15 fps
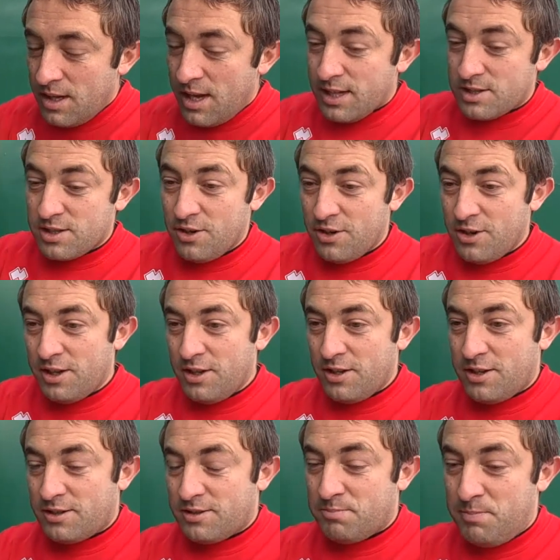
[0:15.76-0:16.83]
Yeah, it's all right.
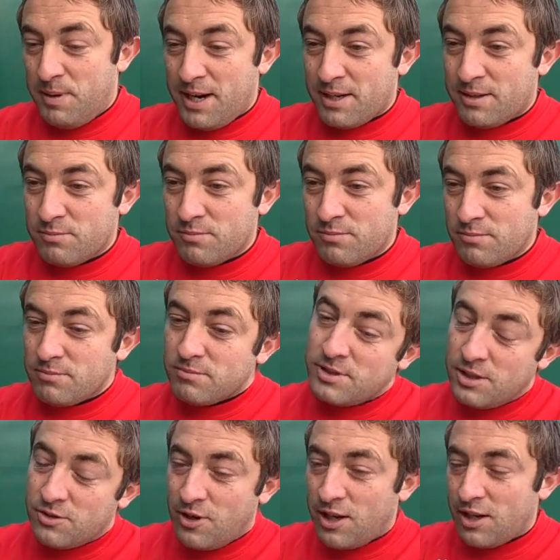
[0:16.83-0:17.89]
Look, it's better than
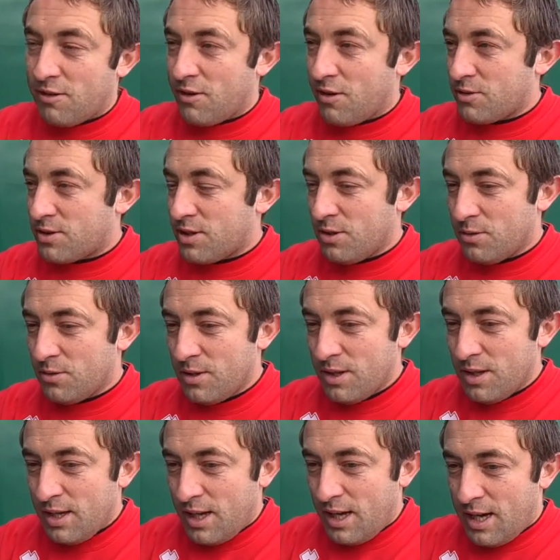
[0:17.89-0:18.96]
the training ground, so
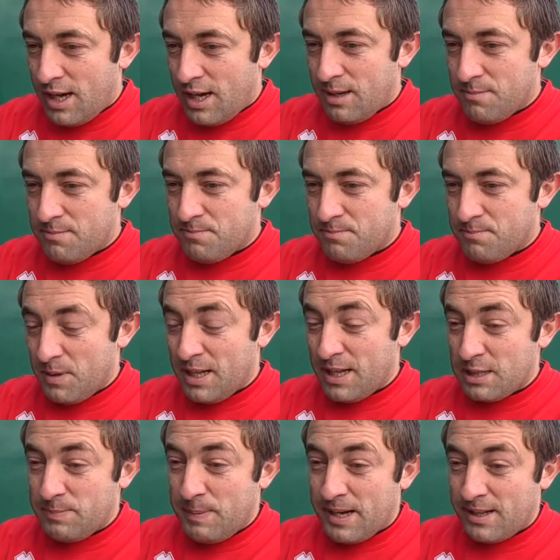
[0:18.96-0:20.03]
but that
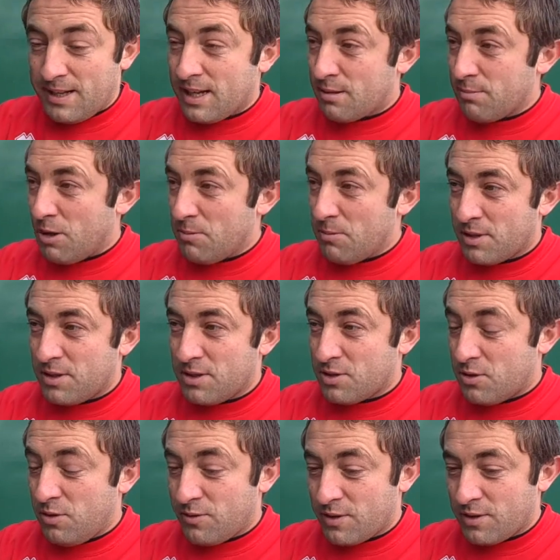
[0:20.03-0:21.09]
one's better than that at the moment because
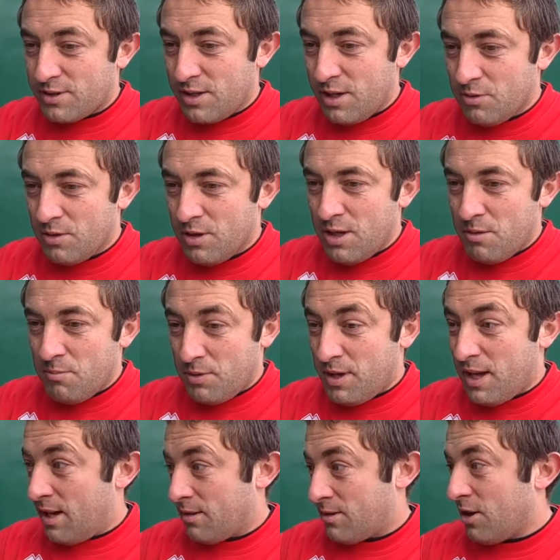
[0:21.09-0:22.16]
it's covered in snow. But
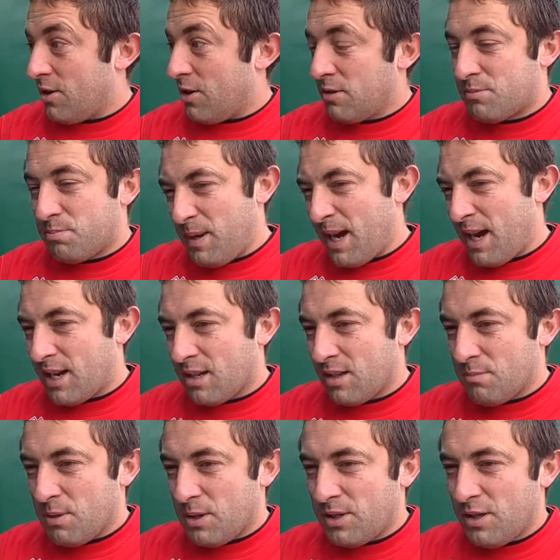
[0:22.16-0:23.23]
yeah, it's all right. It'll be hard
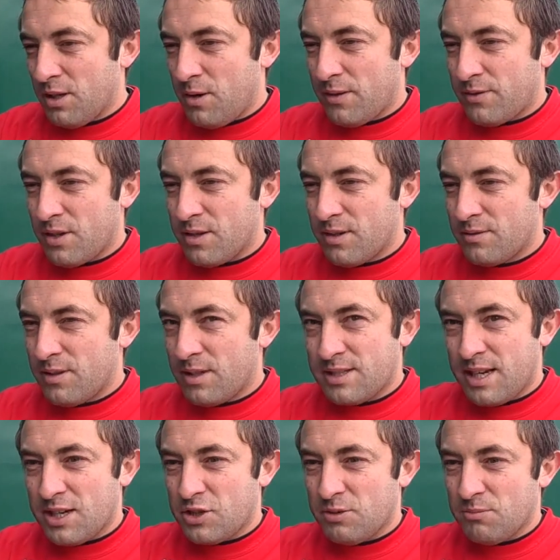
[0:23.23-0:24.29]
in the body, though, after a
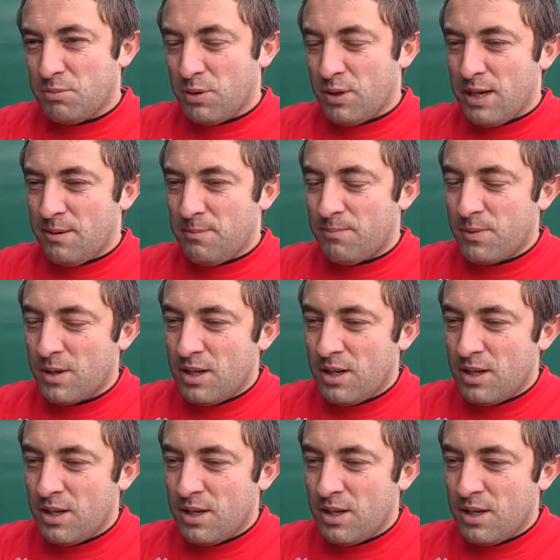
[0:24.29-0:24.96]
session, but